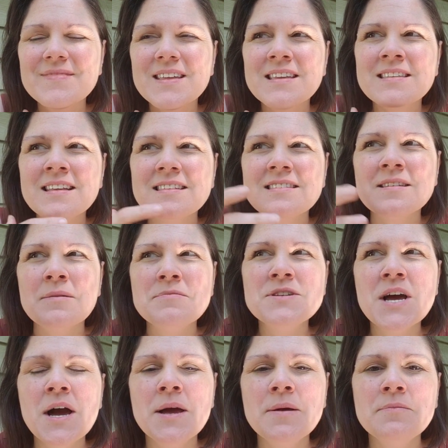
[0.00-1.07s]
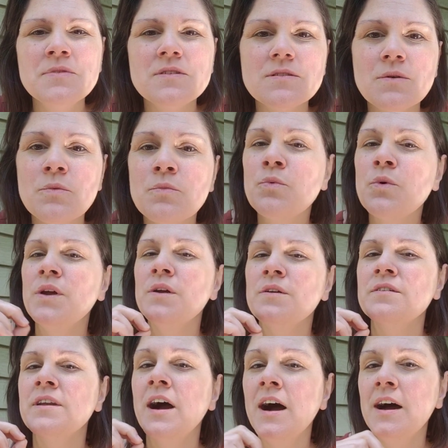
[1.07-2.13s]
is that sometimes we're
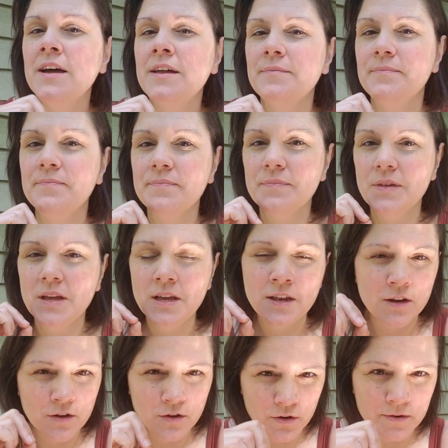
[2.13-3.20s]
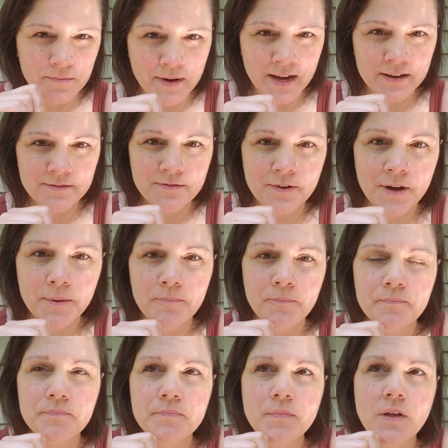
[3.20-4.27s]
not in a good mind frame.
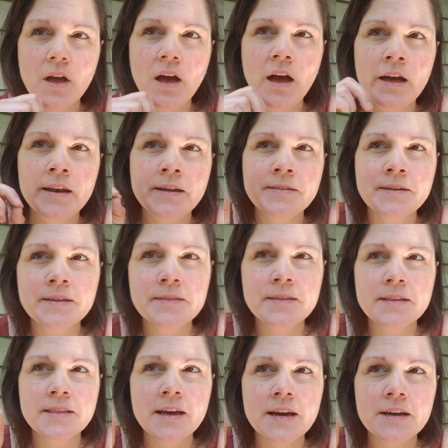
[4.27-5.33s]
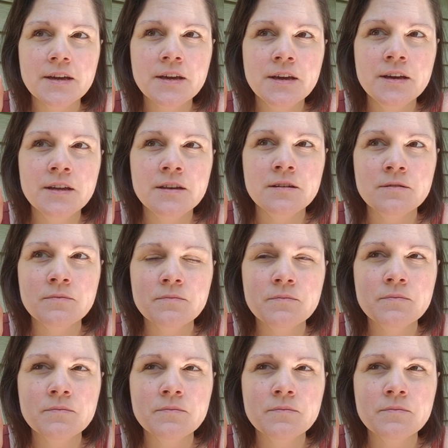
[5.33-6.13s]
And I think that that can